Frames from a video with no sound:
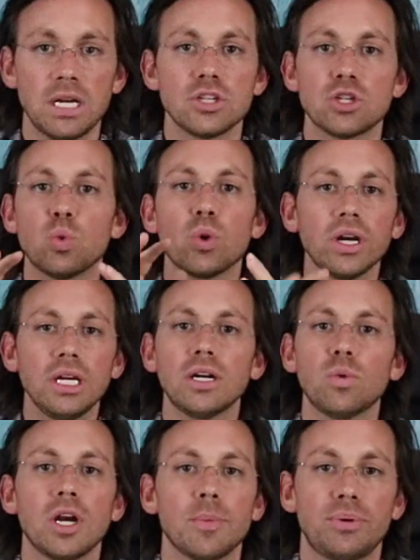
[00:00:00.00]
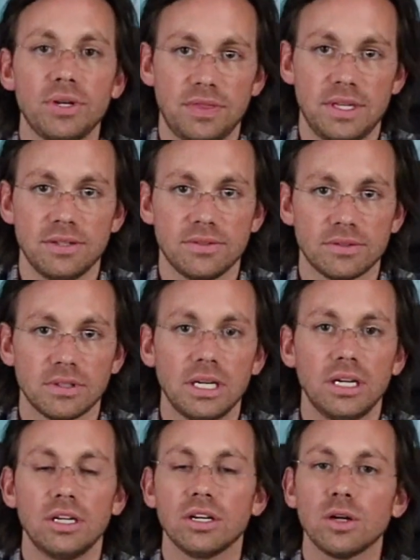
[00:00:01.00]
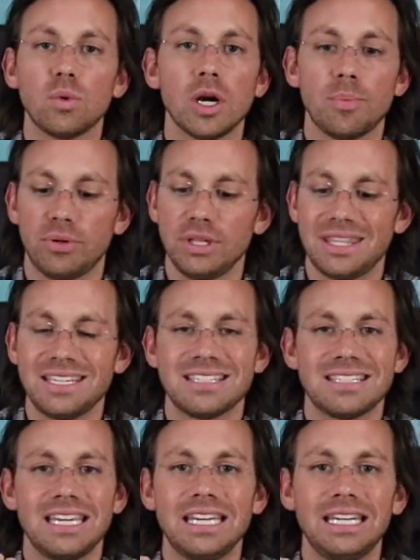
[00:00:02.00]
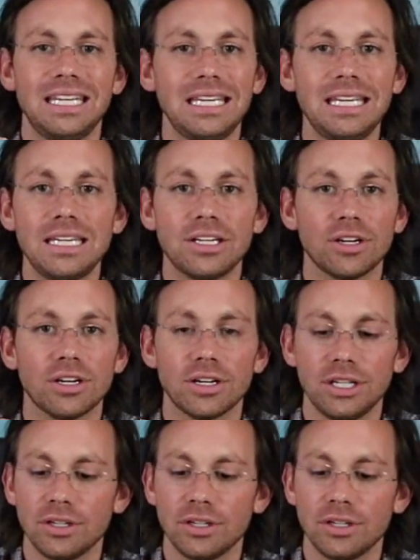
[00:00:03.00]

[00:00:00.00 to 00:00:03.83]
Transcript: So where are you gonna wanna put this? You're gonna wanna put this in e your,